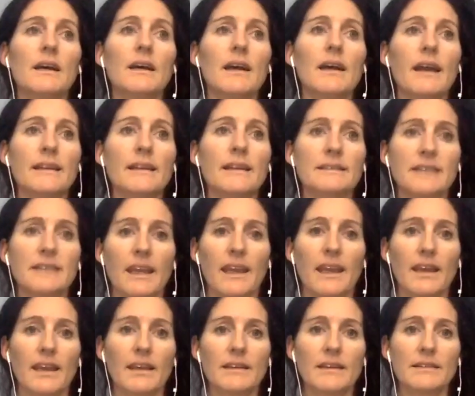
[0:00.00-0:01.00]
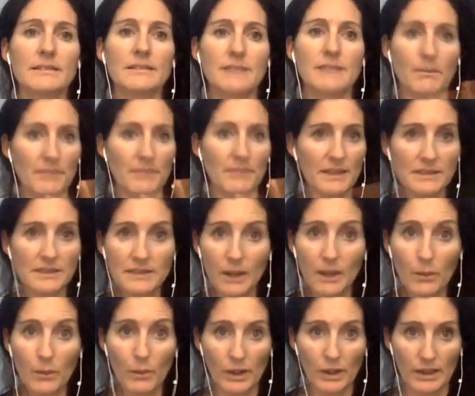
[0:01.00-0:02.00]
It's saying something's
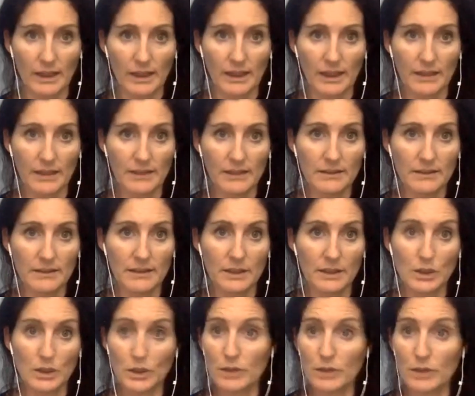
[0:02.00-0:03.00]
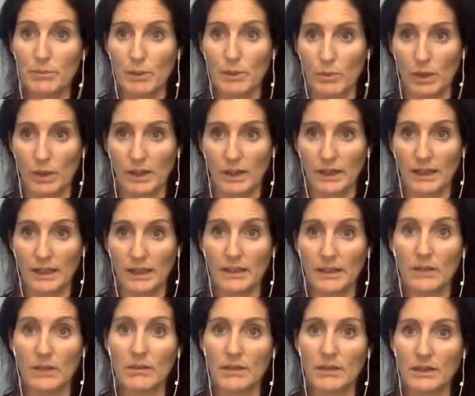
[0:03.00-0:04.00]
not working that should be working, that
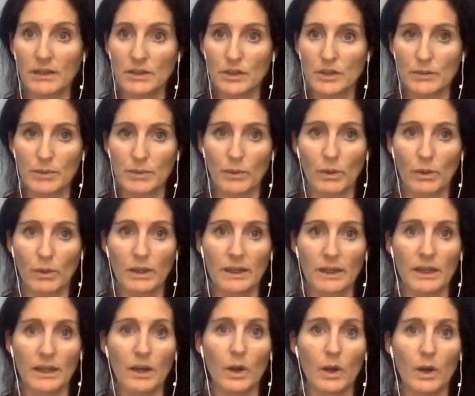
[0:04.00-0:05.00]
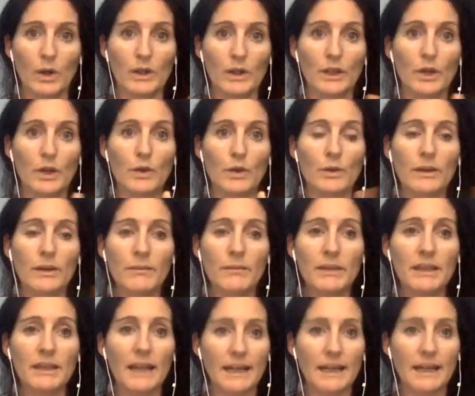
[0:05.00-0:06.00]
you think should be working, or an
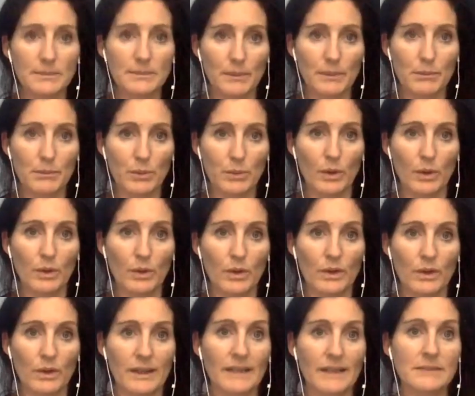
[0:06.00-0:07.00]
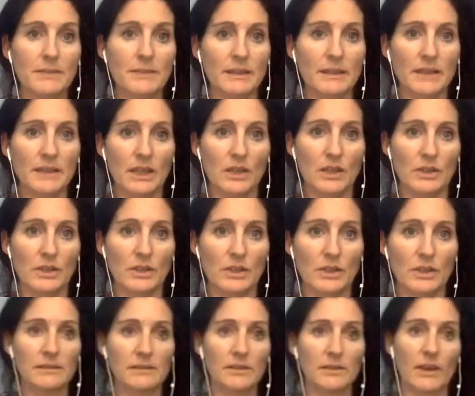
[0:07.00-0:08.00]
agreement has been broke, or an
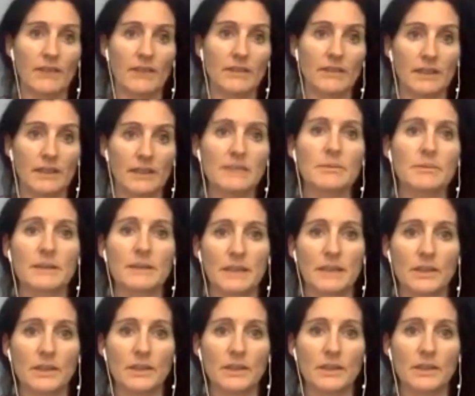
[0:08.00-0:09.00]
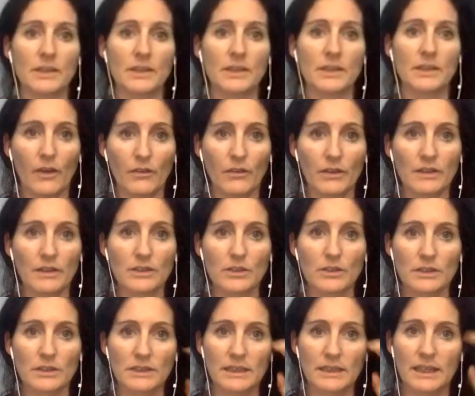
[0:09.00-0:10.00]
expectation. You're having an expectation hangover, as
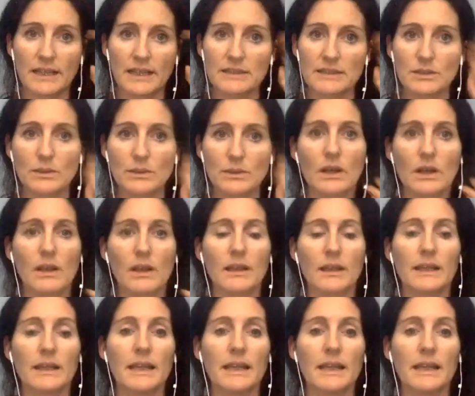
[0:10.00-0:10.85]
Christine Hassler would call it.